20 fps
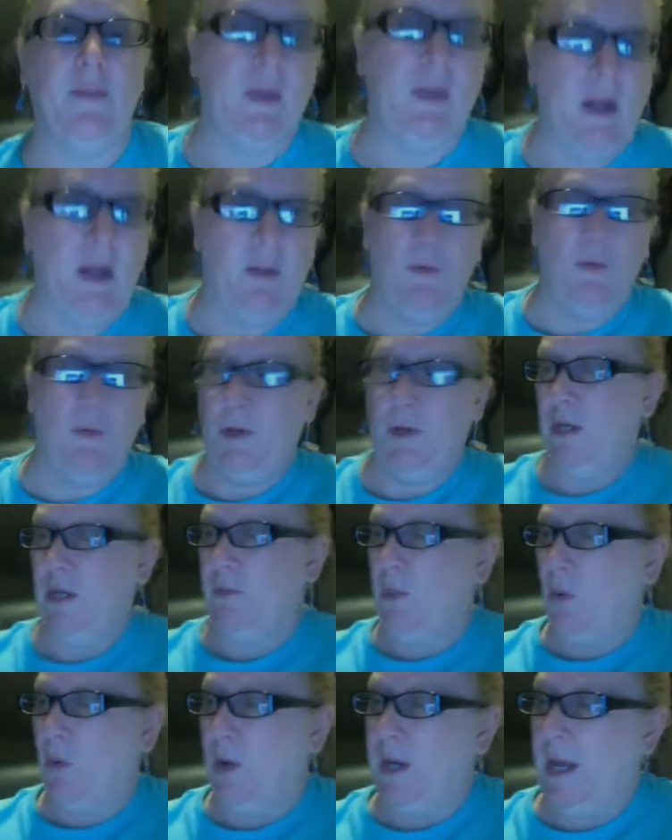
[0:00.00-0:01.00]
that I wanted to
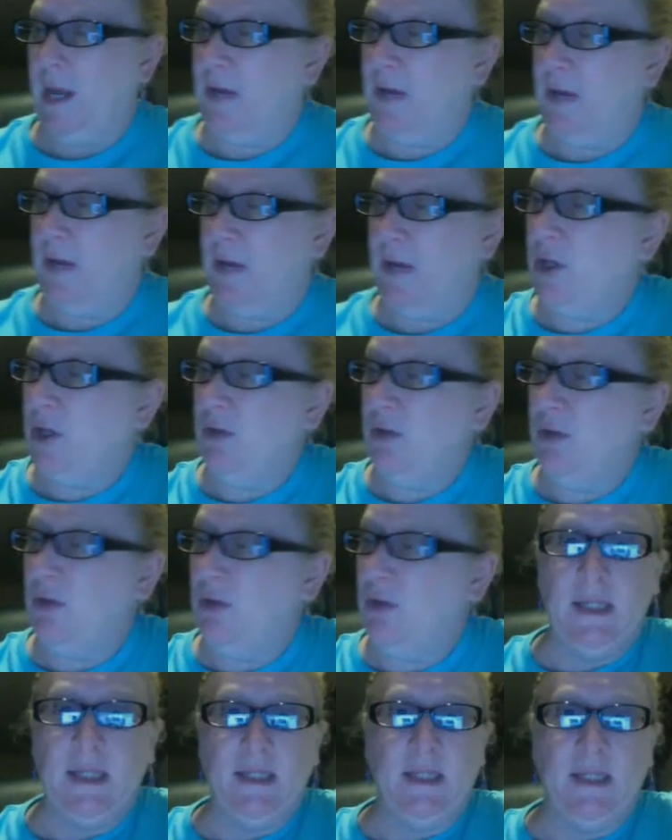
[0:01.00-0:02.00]
point out to you that
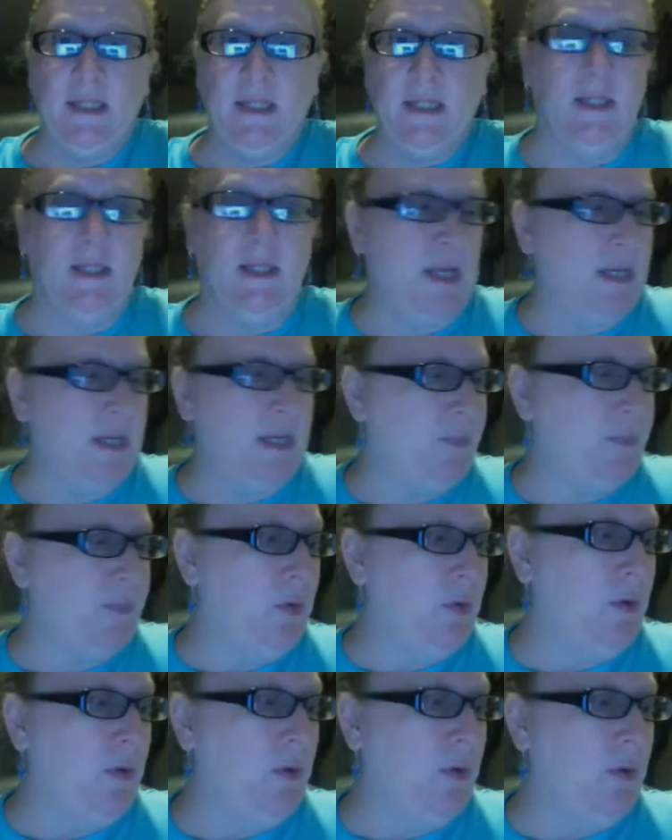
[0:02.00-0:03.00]
is in the
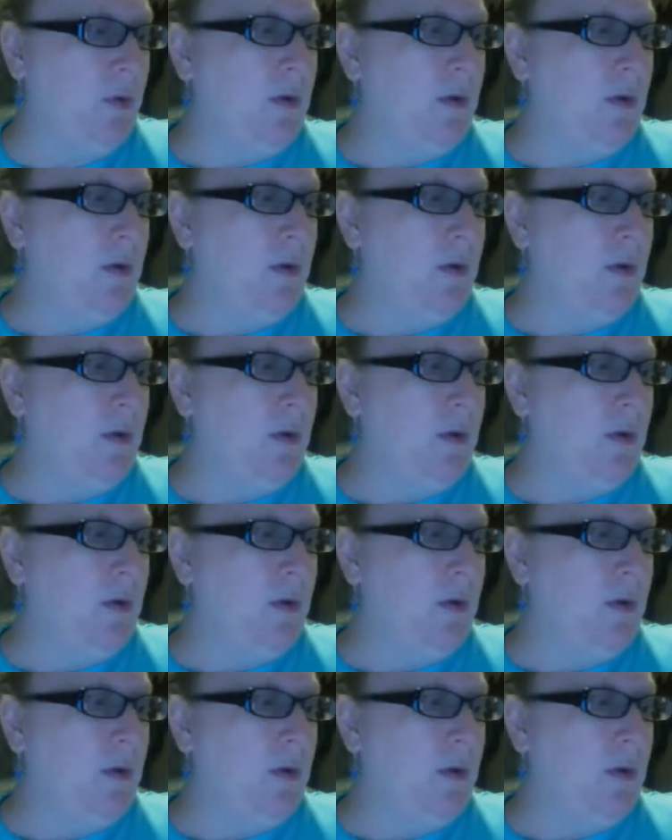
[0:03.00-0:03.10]
textbook.